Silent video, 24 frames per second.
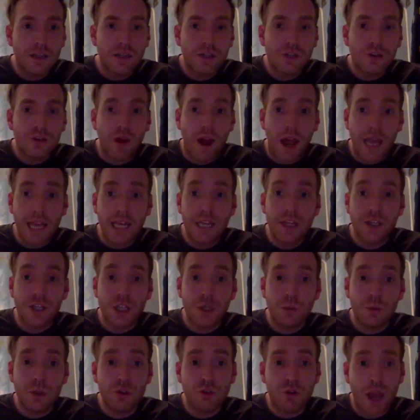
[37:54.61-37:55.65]
trying
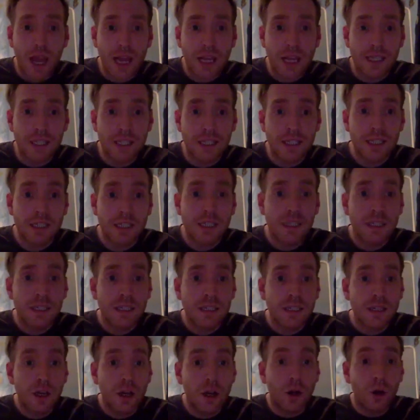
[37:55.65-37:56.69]
to address
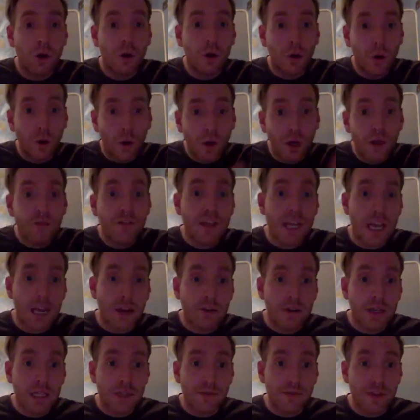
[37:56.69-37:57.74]
all of the
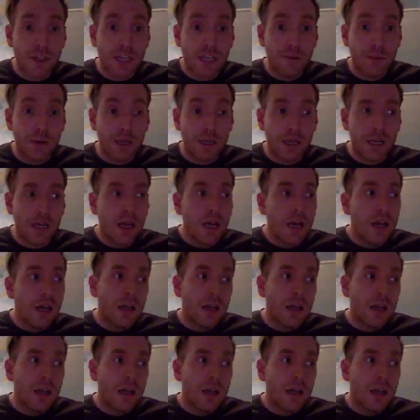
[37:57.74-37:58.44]
areas of the community.